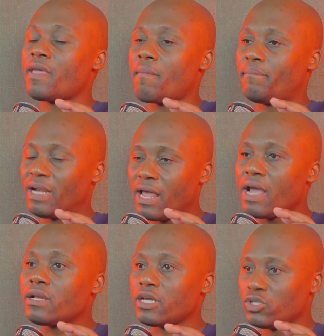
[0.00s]
he
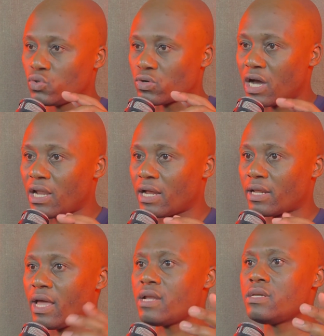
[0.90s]
played into
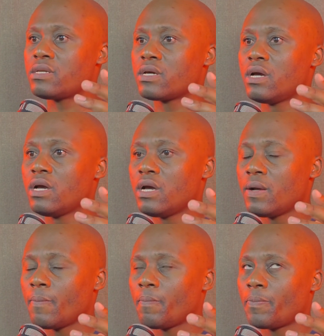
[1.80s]
gallery. And
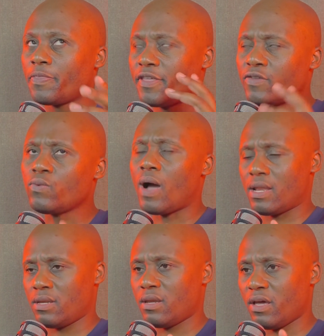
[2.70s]
this
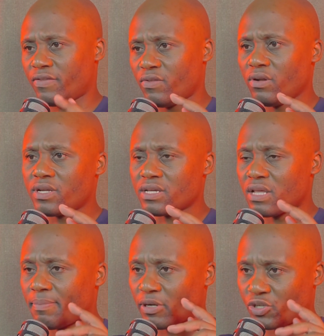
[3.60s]
one, it's not
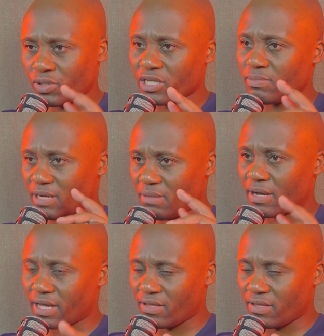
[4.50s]
just about Julius Malema,